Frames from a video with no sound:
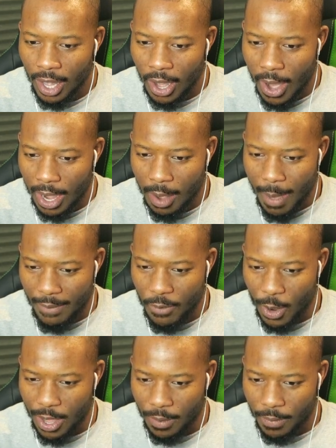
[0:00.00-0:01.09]
Oh I'll come back
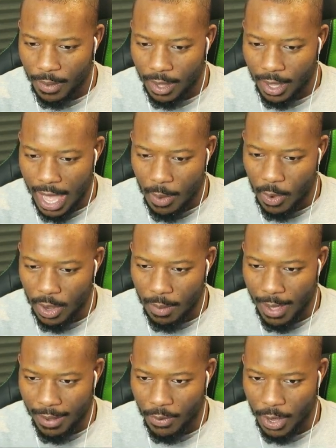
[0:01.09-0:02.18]
for you. I will
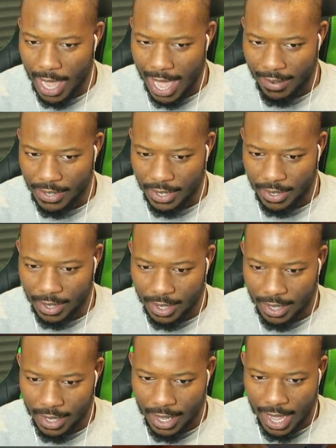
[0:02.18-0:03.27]
come back for you. I have to.
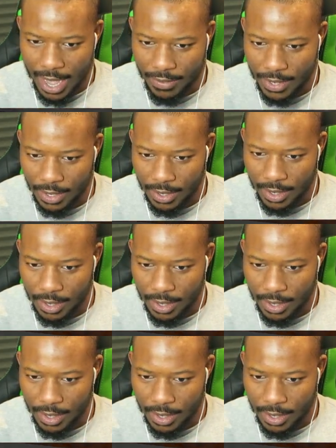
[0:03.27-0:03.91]
I have to.